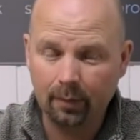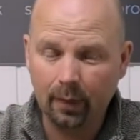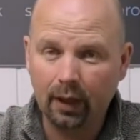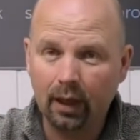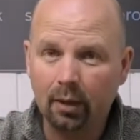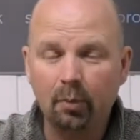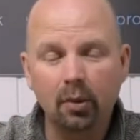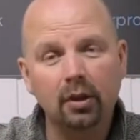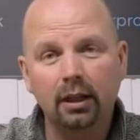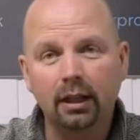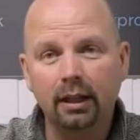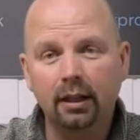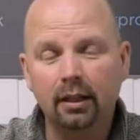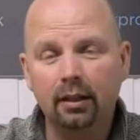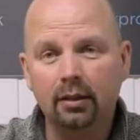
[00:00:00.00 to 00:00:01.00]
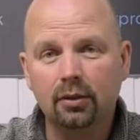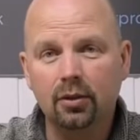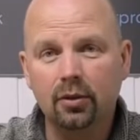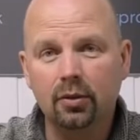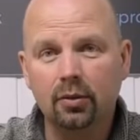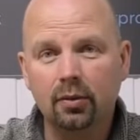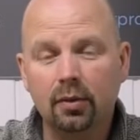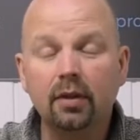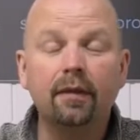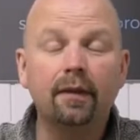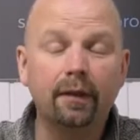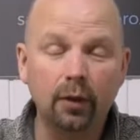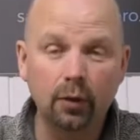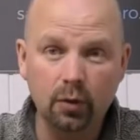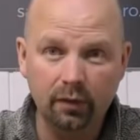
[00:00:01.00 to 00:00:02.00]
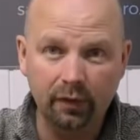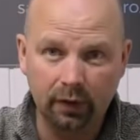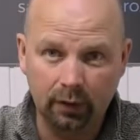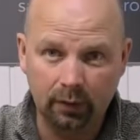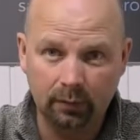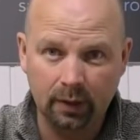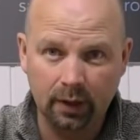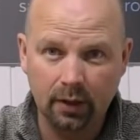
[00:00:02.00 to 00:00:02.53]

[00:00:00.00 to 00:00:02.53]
I'll put a link to the Fluval